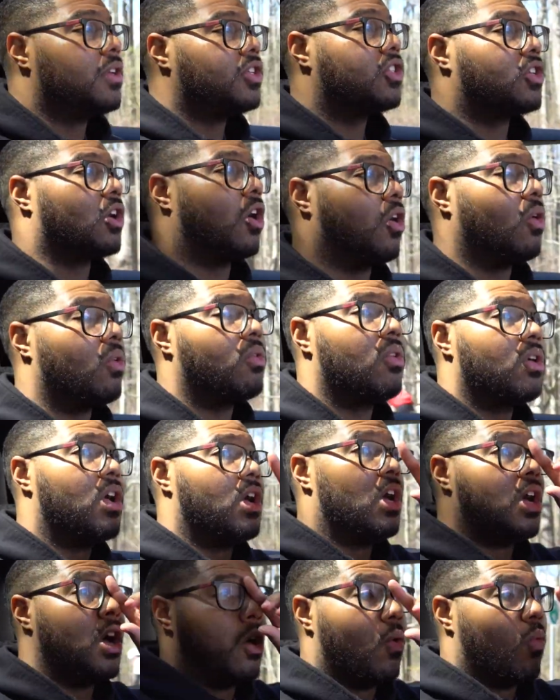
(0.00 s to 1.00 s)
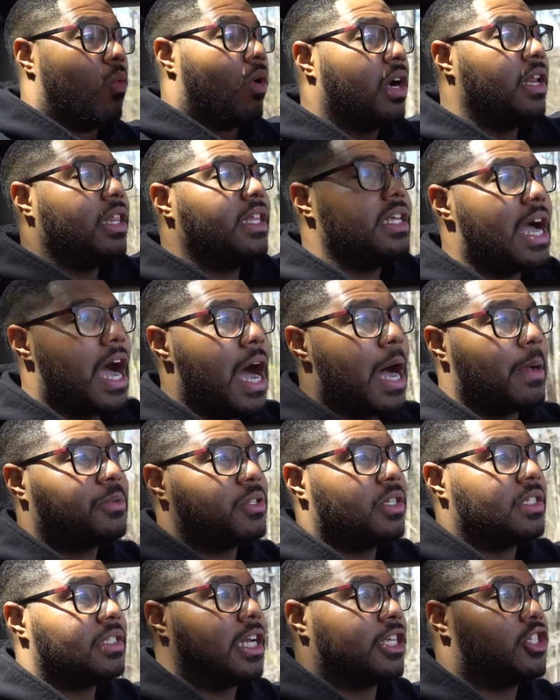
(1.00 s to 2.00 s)
So one of the
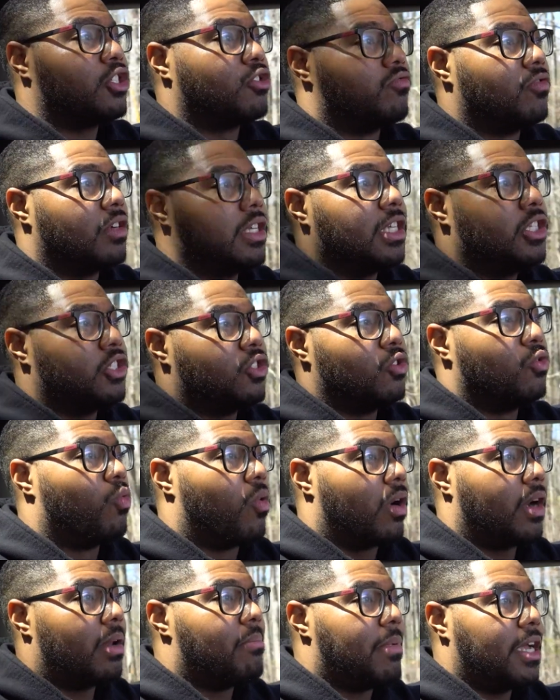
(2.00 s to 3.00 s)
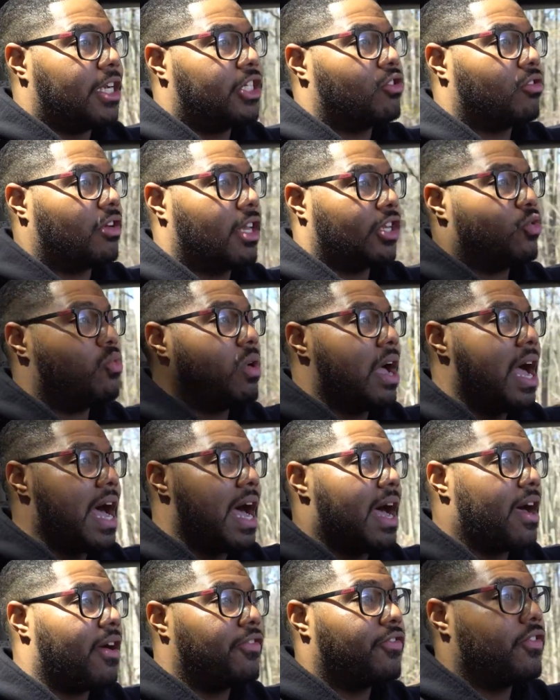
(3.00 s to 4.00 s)
options that you really do want to make sure that you
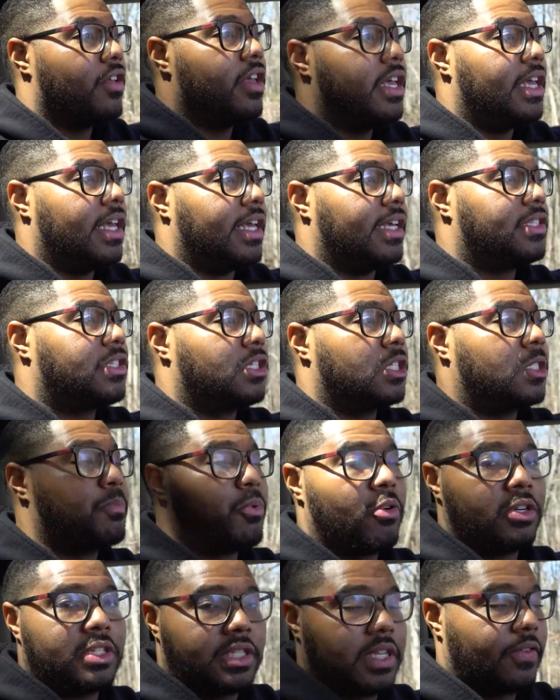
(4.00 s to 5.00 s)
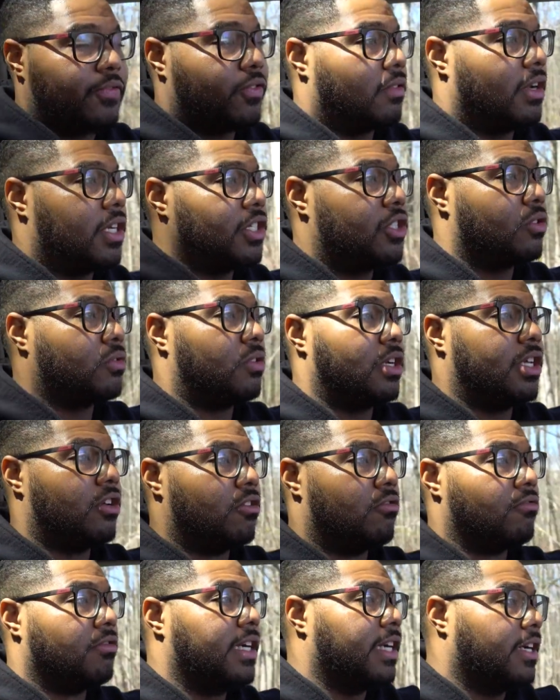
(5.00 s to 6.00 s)
have is the sports differential in
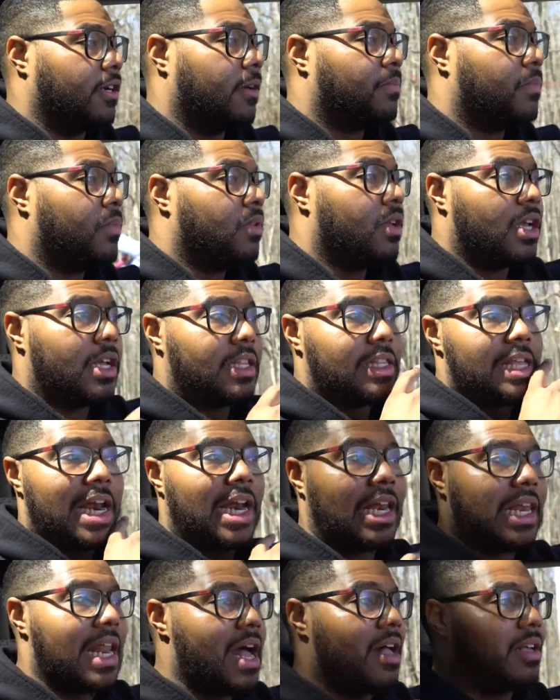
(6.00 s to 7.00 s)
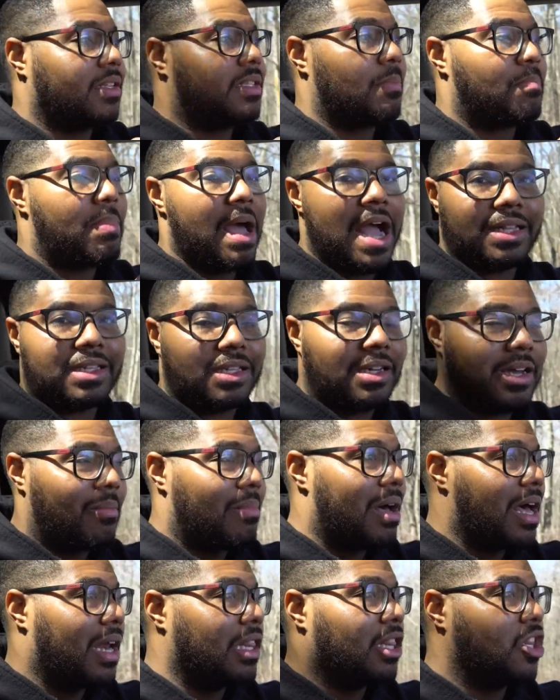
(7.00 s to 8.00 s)
the rear. That allows the back to
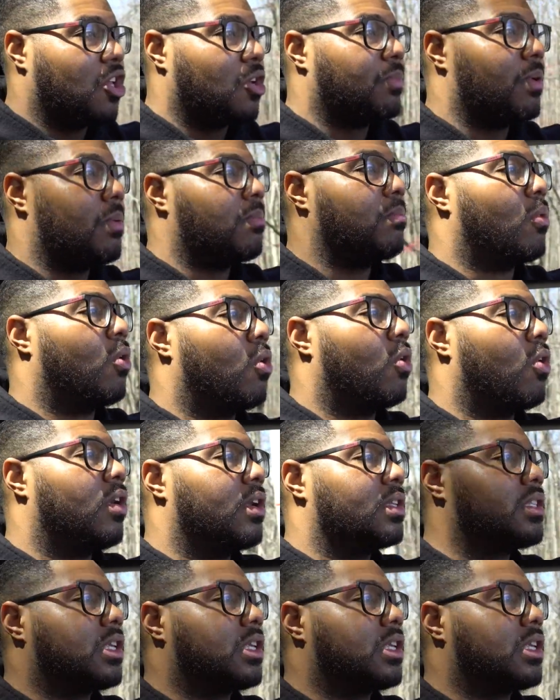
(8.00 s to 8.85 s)
come out a little bit more.